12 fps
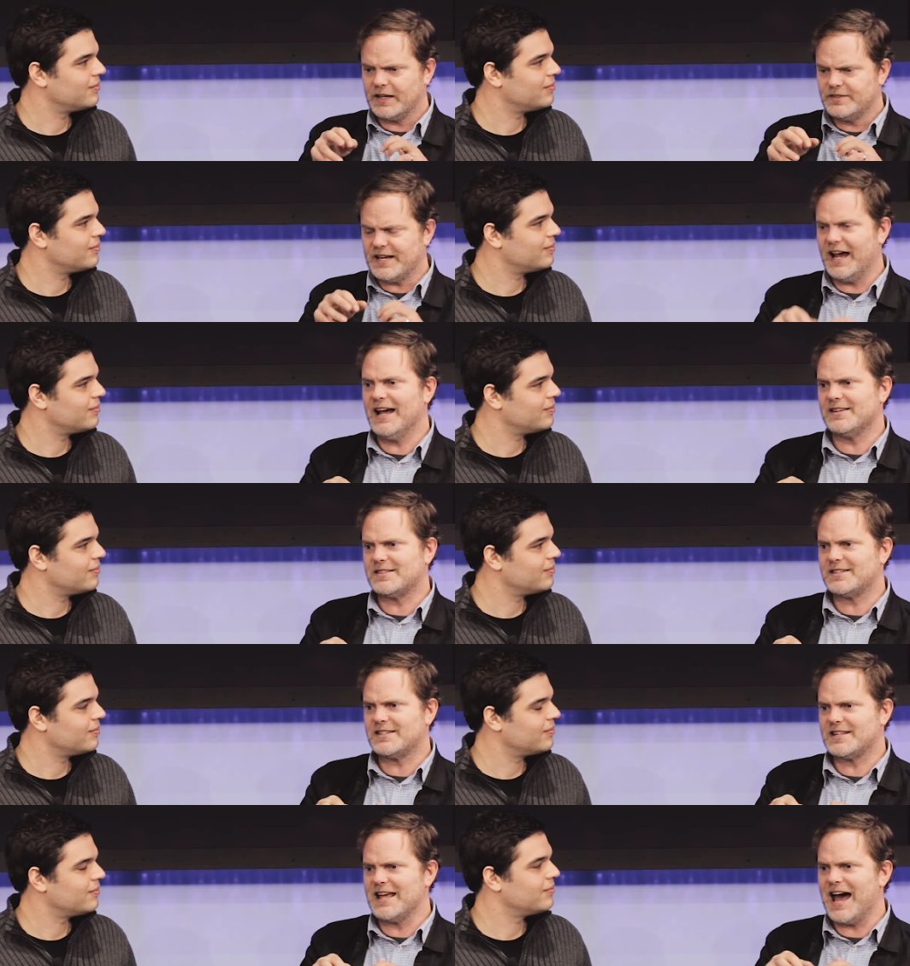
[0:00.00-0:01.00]

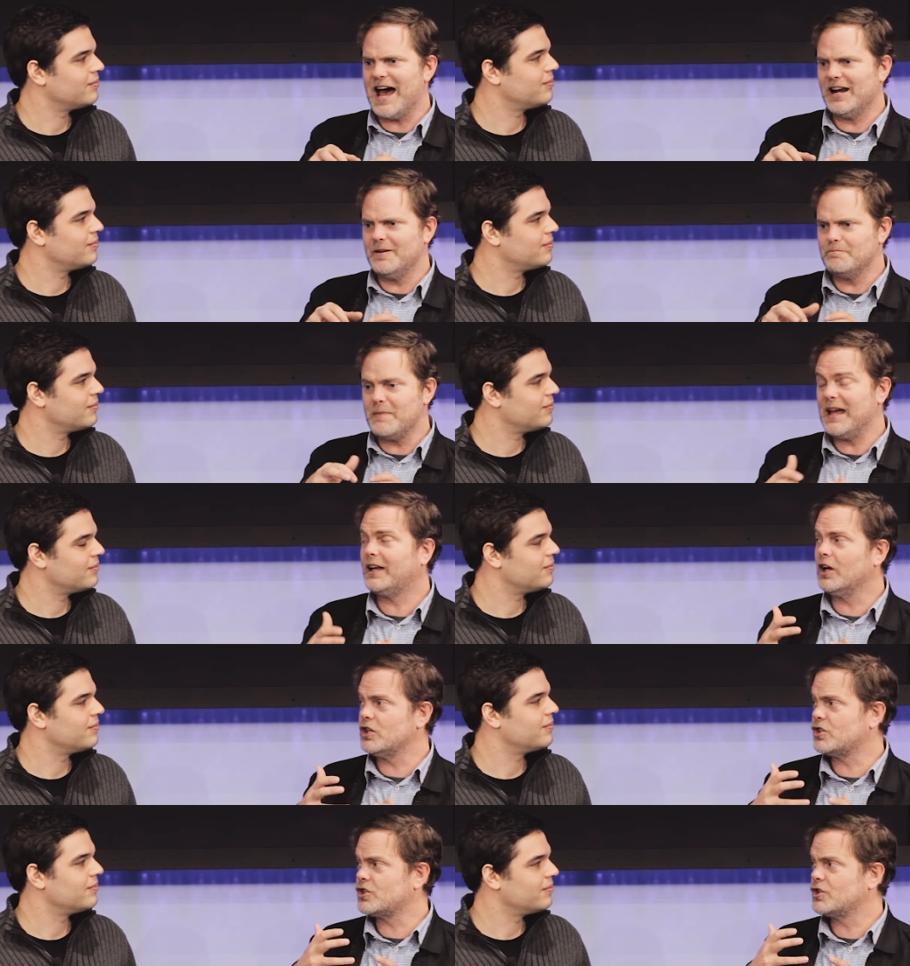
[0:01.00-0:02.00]
Speaker 1: tests that make
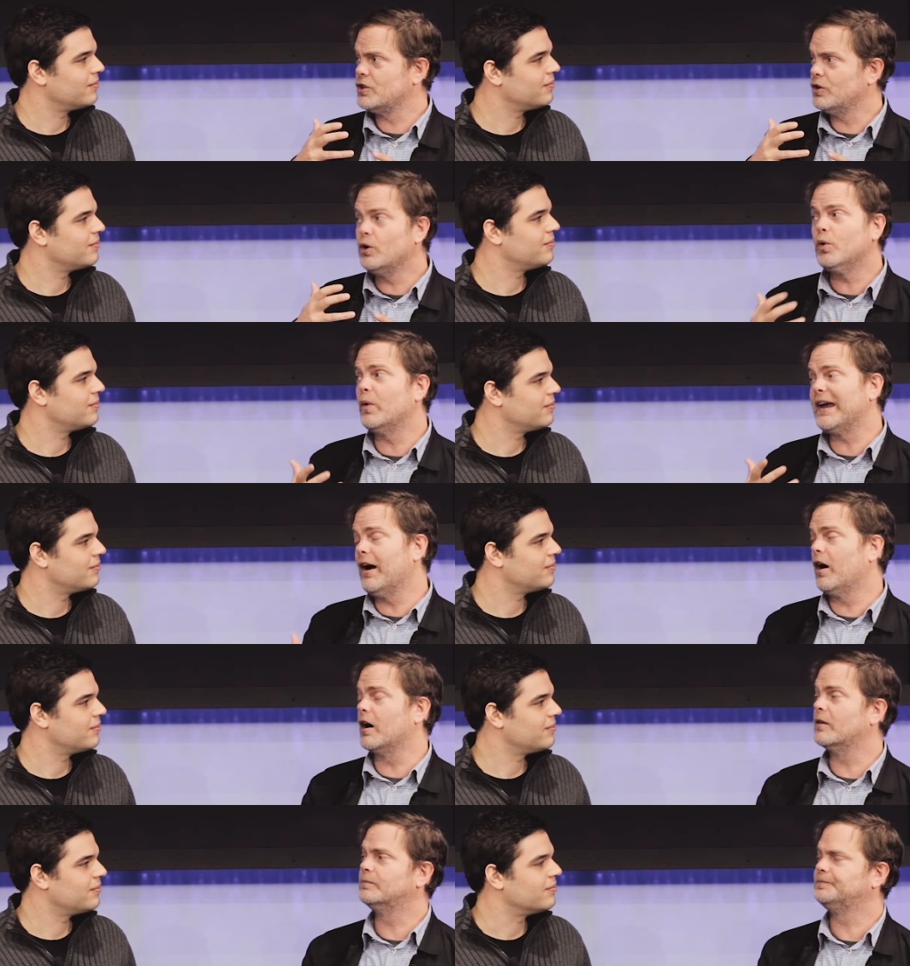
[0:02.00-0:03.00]
us who we
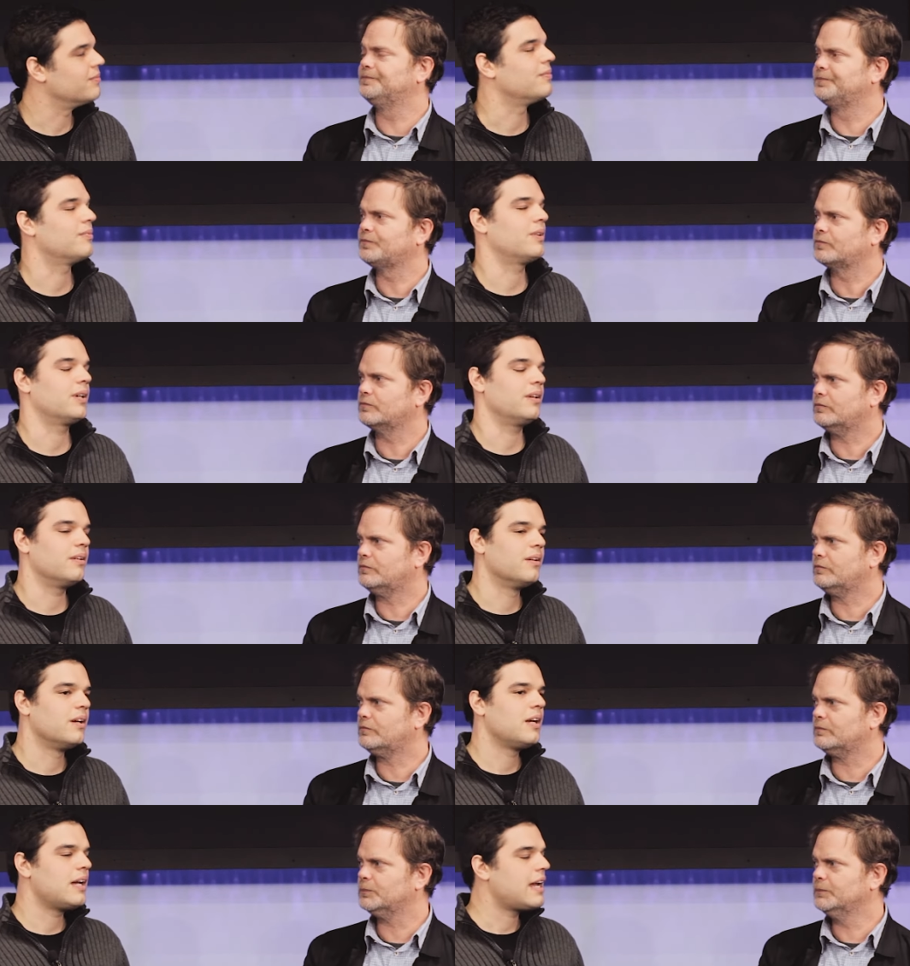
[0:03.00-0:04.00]
are.
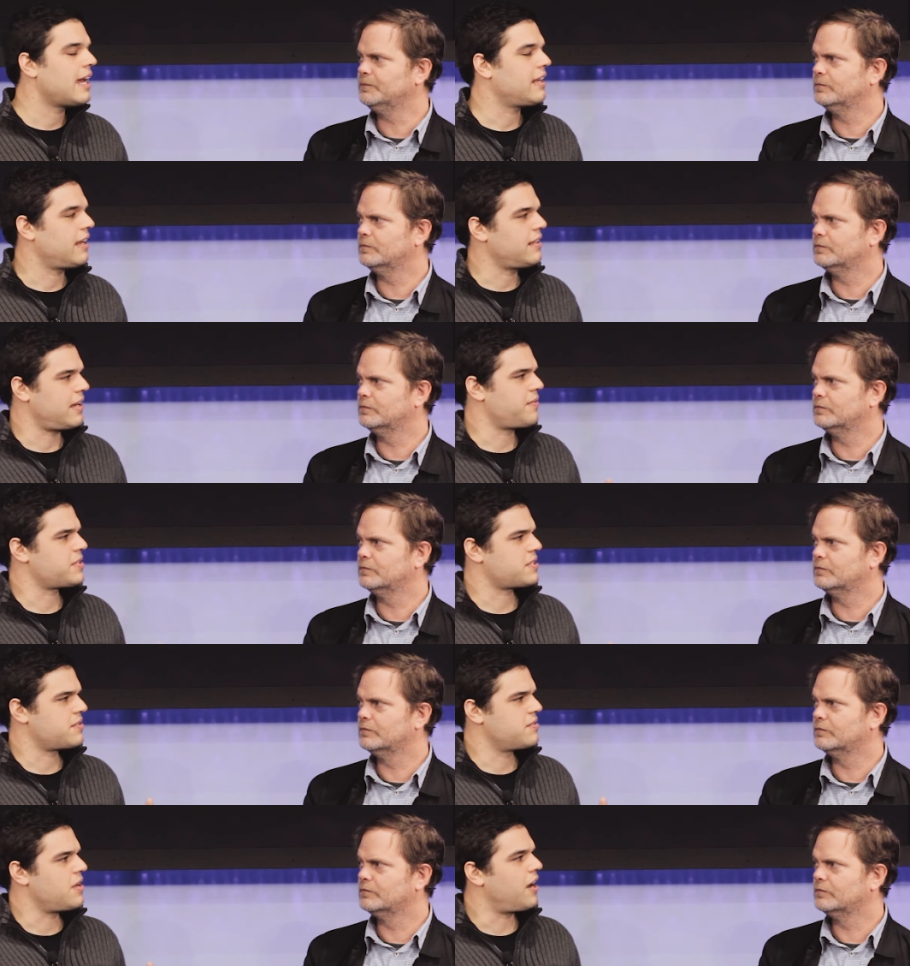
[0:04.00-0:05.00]
Speaker 2: And, and that was
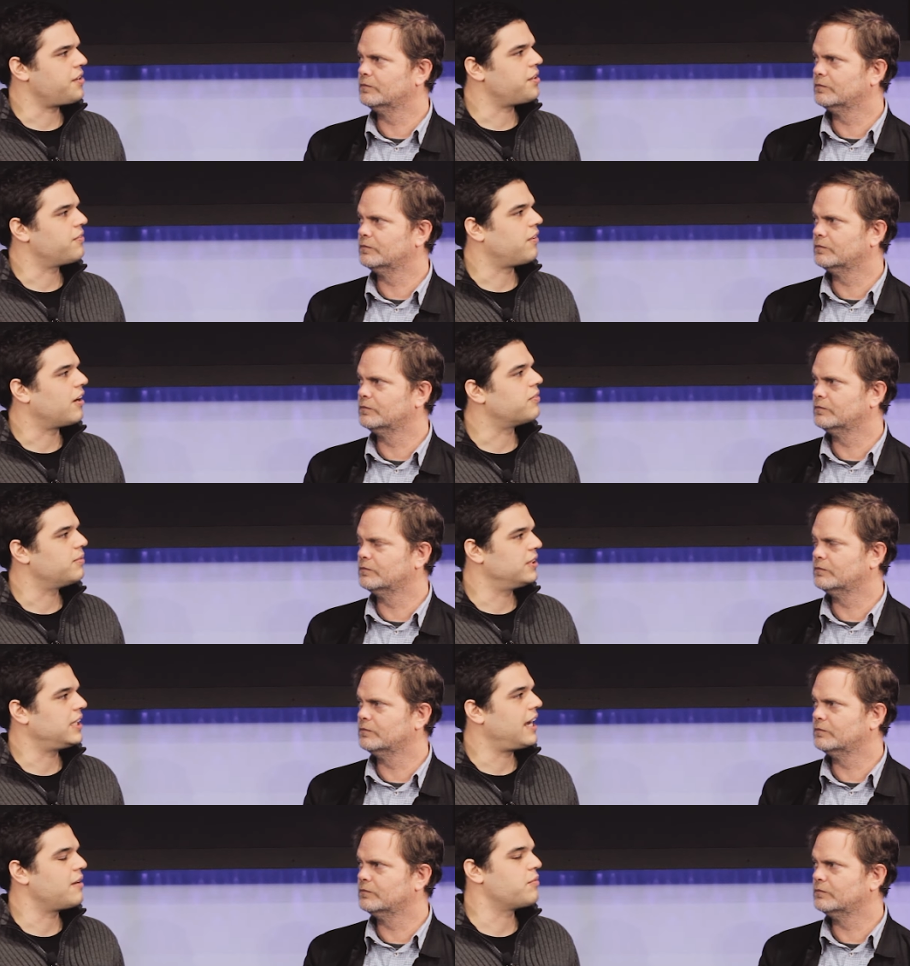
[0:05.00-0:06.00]
not too far from the
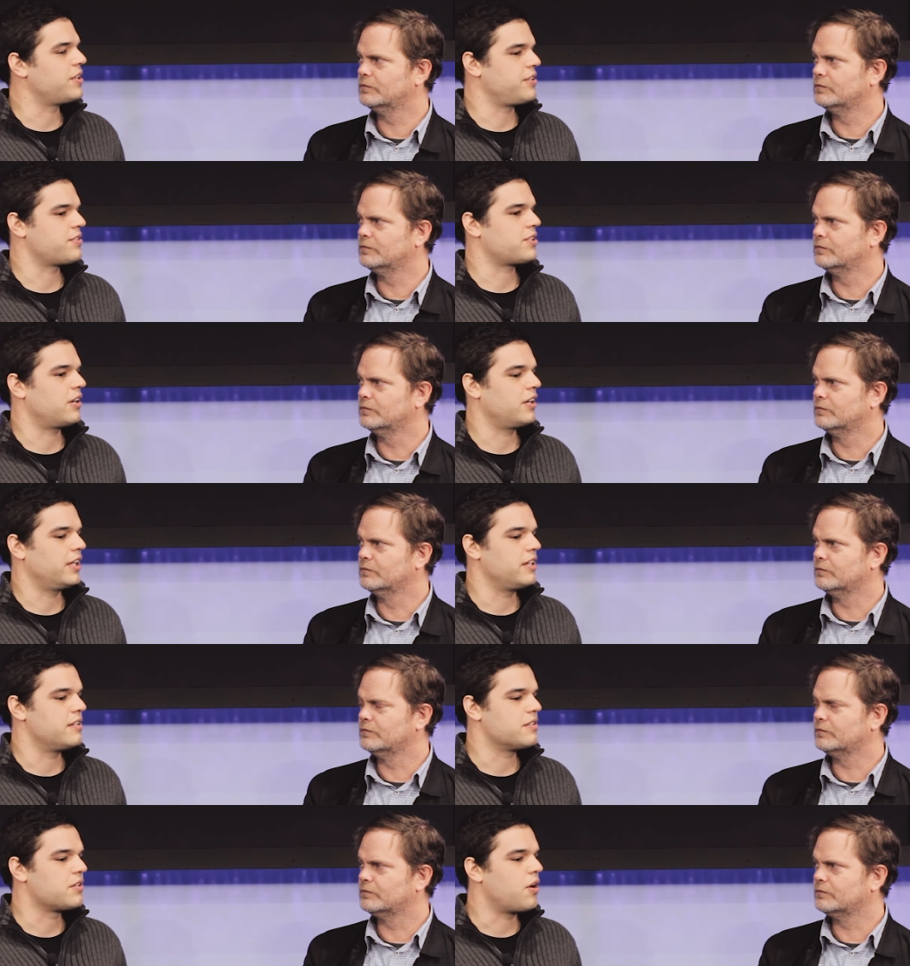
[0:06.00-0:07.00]
time when you
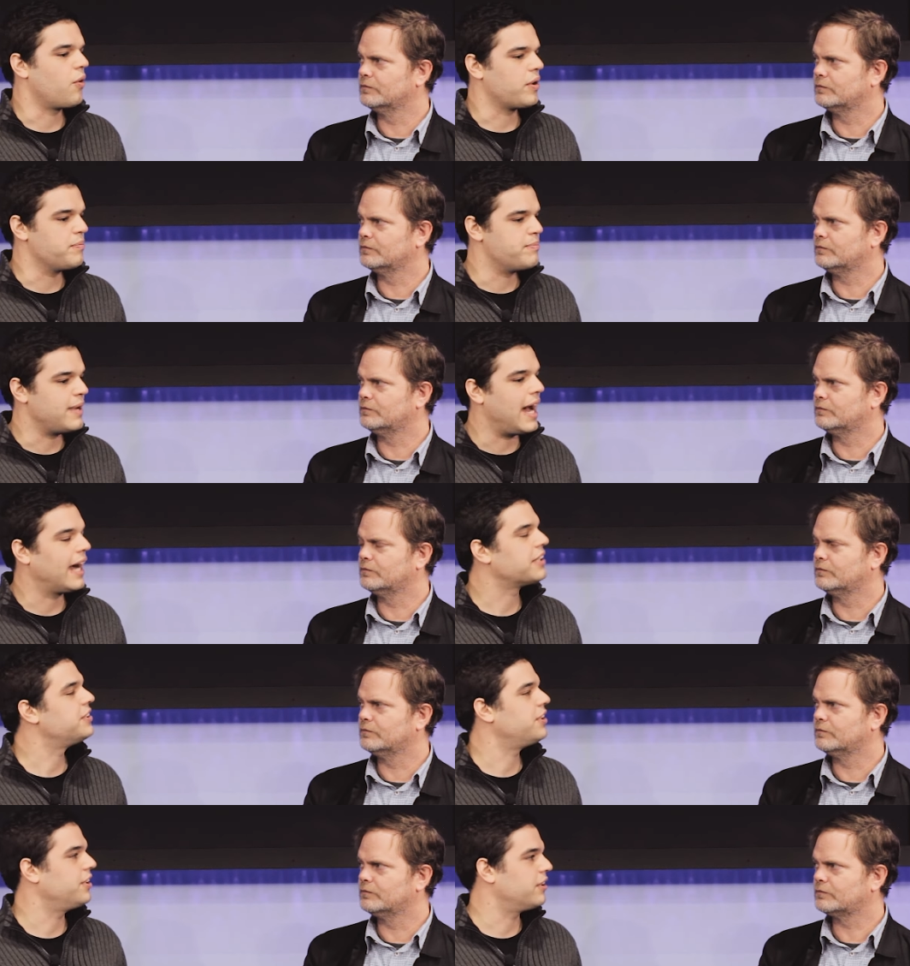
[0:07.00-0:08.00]
started going back
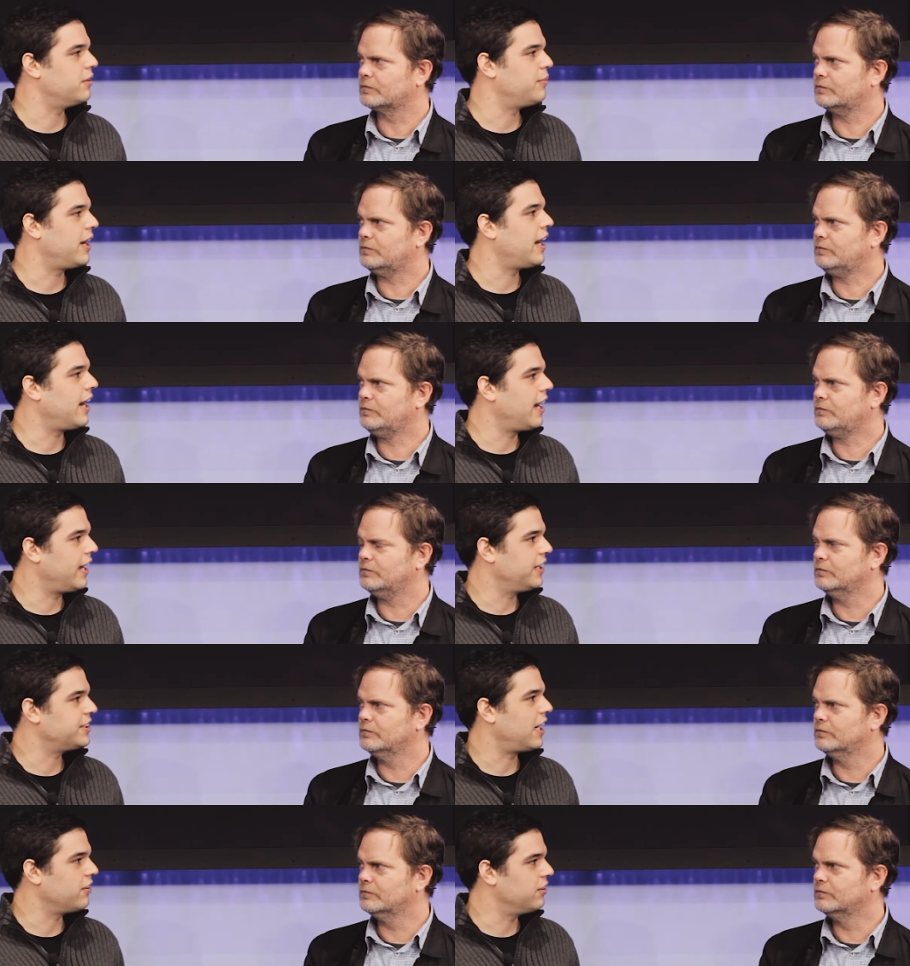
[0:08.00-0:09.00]
to your Baha'i
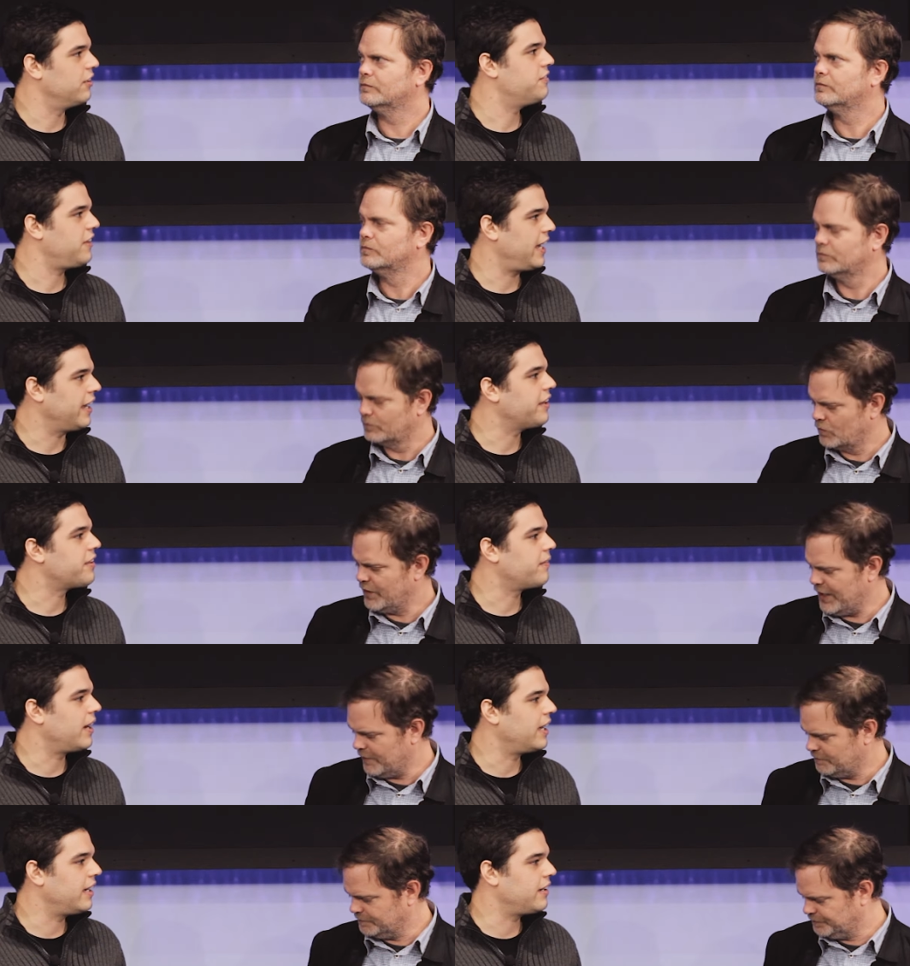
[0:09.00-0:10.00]
childhood faith, yep.
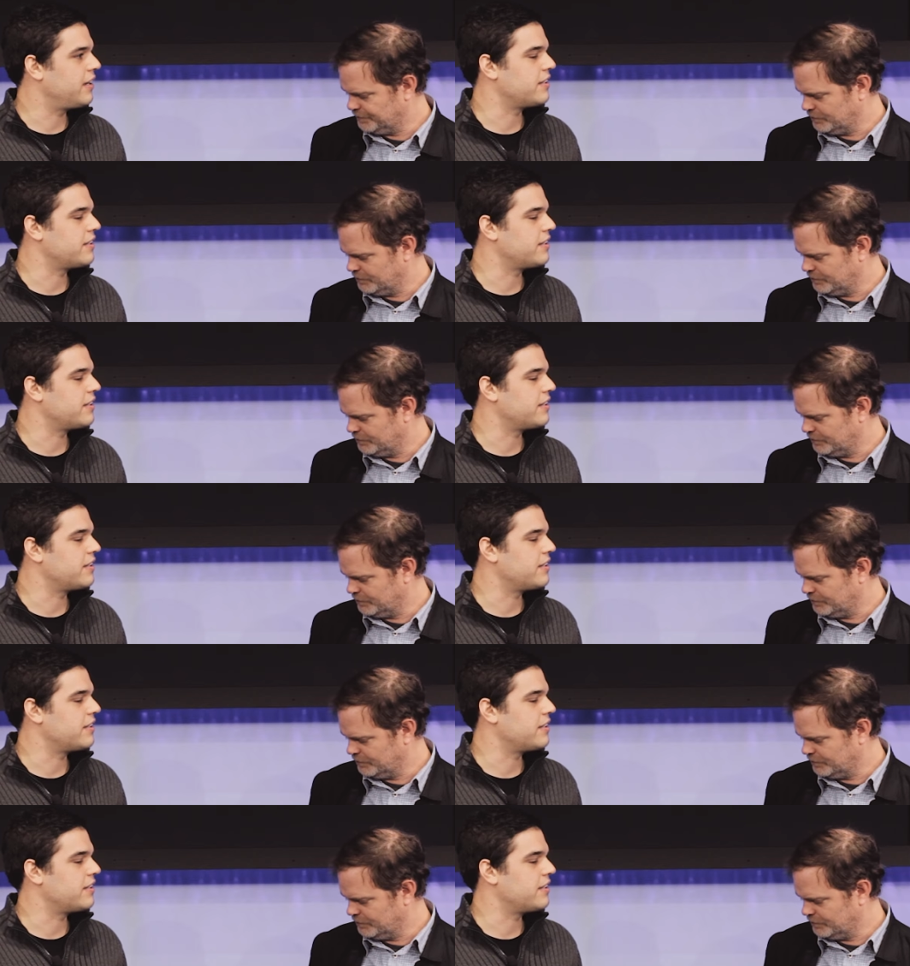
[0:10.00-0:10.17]
Speaker 1: right? And,